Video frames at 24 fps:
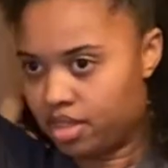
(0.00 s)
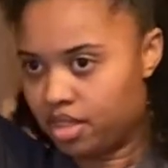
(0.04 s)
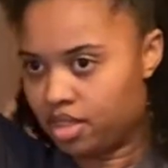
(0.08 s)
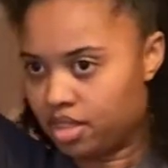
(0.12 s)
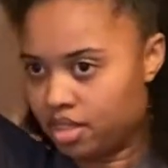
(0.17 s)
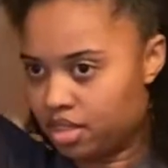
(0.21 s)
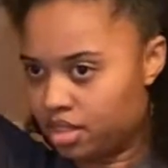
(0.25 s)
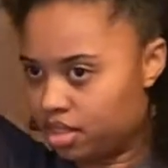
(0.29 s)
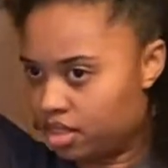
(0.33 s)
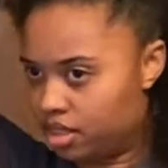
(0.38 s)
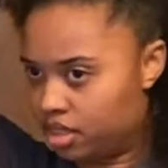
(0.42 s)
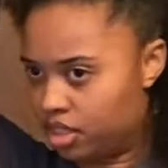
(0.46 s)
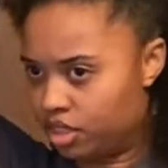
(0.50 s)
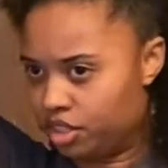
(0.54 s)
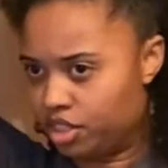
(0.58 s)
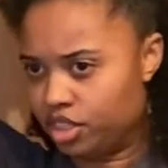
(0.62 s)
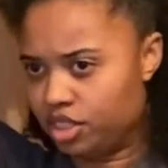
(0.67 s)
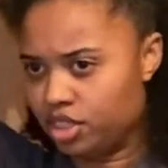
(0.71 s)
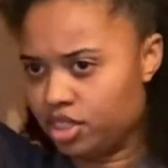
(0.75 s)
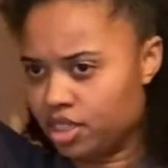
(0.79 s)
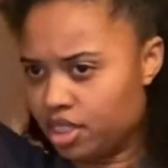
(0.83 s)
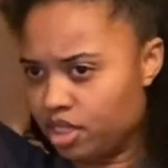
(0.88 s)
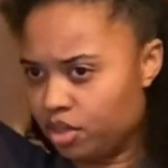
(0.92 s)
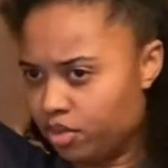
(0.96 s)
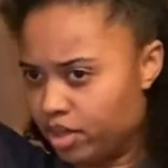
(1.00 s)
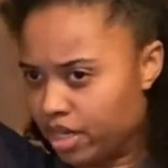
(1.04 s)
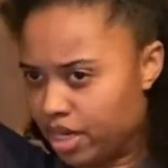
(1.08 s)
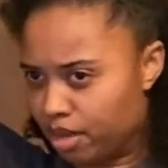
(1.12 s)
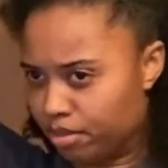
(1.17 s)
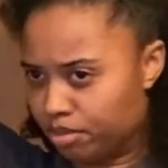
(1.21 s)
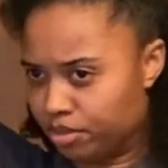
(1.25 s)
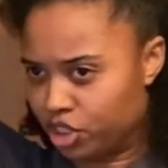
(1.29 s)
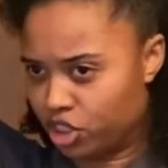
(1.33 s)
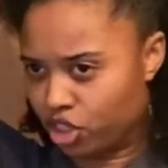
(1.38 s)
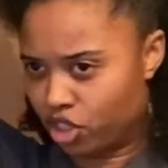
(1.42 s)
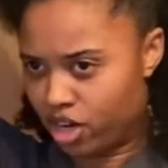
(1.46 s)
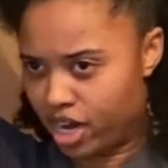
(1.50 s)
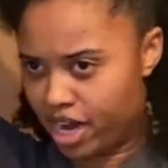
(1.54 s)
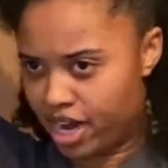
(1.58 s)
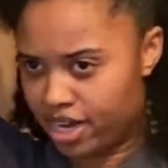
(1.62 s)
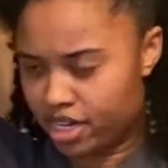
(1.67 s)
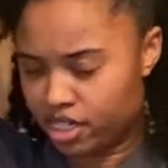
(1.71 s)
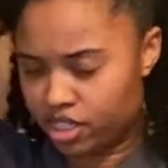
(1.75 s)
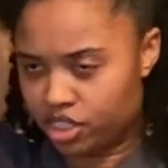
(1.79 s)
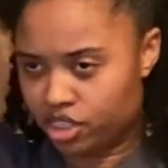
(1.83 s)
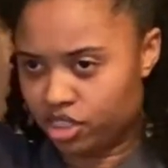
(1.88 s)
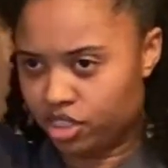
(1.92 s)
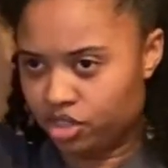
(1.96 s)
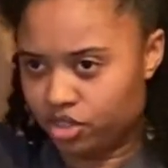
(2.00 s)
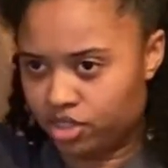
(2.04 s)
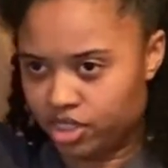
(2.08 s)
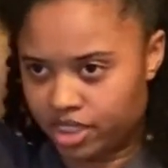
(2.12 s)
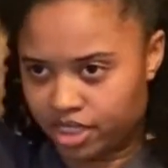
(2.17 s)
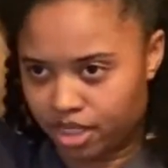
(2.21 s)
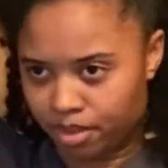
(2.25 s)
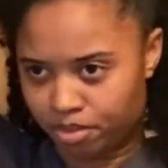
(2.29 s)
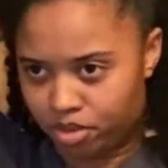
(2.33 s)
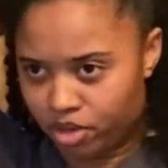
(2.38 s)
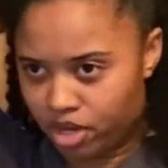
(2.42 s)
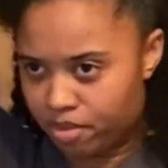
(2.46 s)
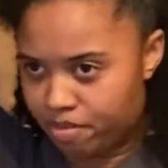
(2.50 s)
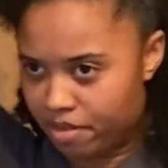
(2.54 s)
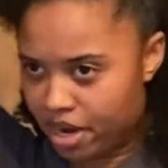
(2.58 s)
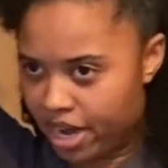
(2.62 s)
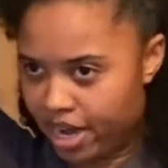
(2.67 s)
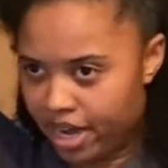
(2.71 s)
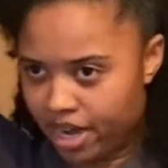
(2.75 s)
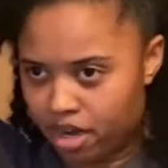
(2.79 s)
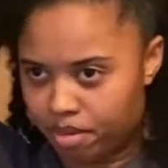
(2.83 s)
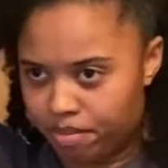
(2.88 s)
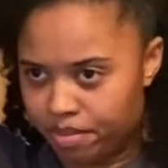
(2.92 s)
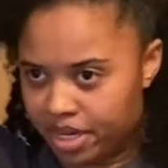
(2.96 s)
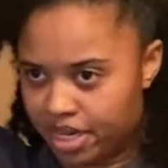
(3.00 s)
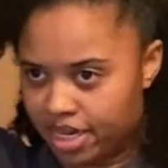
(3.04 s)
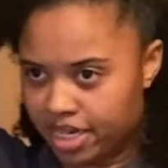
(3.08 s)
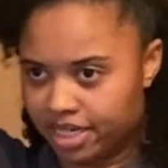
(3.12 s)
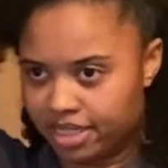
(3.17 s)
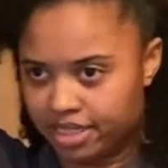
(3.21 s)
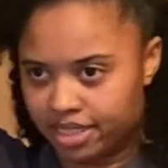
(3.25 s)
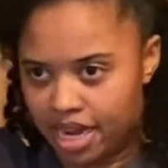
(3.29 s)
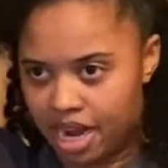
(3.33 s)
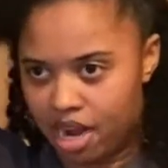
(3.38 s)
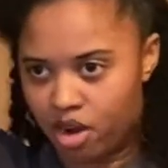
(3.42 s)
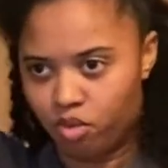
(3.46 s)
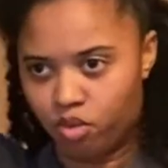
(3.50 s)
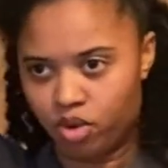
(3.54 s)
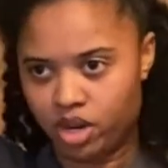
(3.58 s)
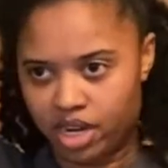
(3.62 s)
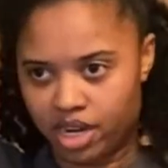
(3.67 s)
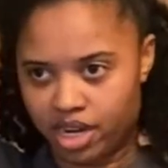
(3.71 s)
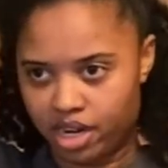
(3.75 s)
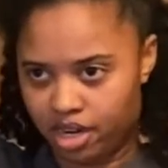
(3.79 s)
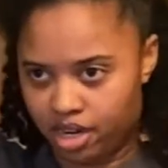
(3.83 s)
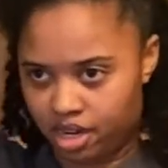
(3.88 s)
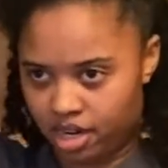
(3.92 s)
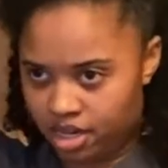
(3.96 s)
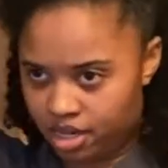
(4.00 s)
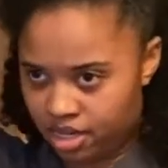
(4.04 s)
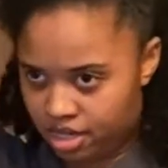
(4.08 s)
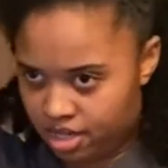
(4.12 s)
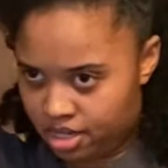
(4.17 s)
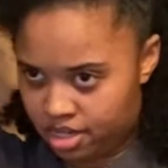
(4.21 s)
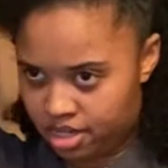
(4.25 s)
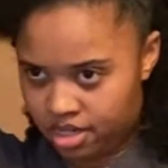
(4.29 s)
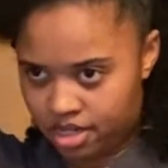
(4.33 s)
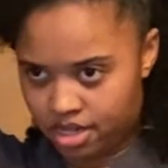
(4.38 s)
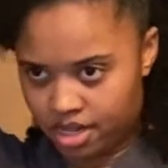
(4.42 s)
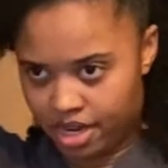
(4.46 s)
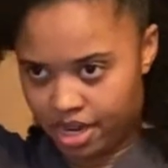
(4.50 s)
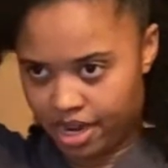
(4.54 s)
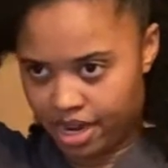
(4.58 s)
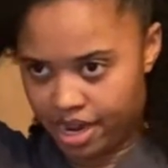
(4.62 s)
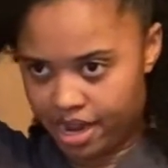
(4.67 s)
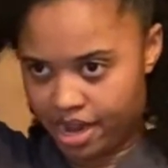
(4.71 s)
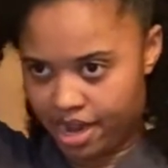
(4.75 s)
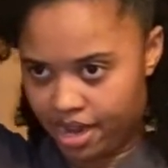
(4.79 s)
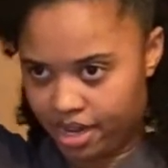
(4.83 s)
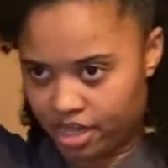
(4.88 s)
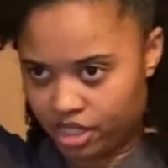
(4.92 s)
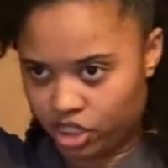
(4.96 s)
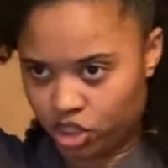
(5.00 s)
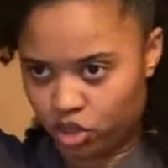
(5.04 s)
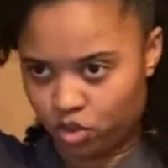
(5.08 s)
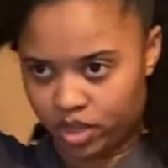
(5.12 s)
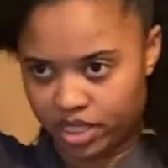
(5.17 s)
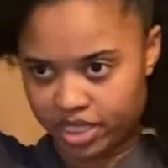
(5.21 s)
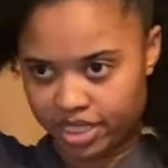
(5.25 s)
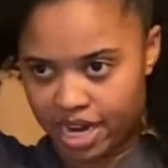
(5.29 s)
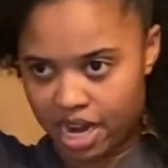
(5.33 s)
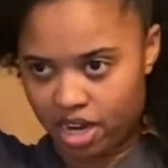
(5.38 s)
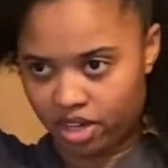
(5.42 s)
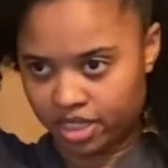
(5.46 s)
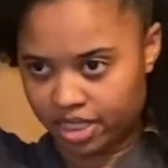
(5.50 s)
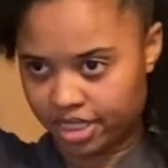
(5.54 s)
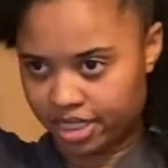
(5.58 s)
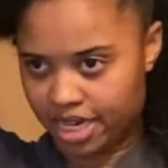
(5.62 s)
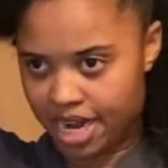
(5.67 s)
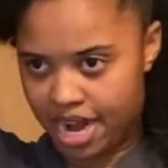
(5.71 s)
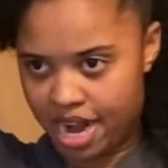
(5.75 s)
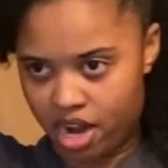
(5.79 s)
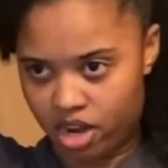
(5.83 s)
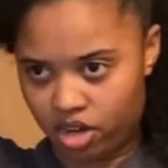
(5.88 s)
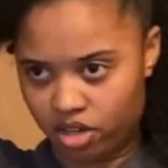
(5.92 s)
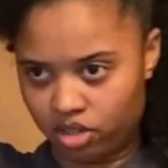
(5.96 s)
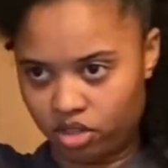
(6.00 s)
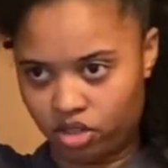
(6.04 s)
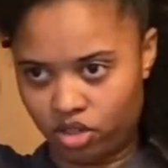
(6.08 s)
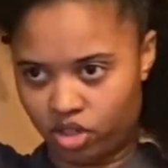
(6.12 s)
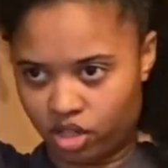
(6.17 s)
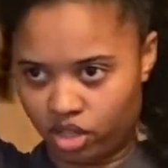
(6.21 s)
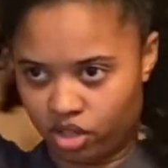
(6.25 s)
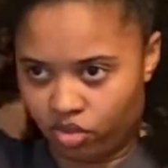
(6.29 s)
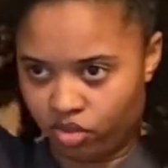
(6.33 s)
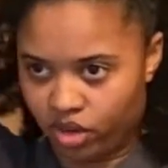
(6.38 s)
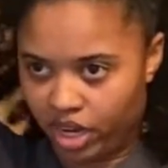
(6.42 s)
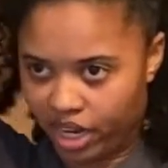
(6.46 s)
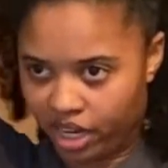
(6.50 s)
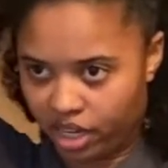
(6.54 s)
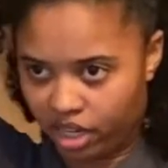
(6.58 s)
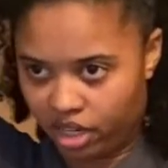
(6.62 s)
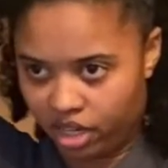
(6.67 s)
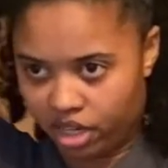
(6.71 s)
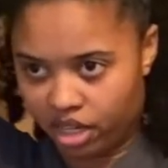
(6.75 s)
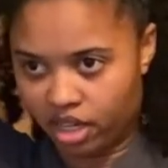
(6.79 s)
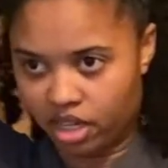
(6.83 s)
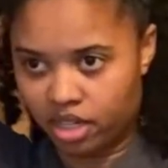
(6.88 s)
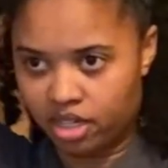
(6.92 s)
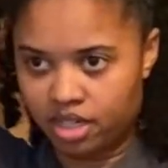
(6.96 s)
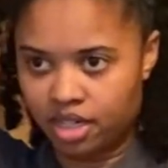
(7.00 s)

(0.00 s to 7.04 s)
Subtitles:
So usually when I'm trying to separate my hair, because I wear a twist out style on a regular,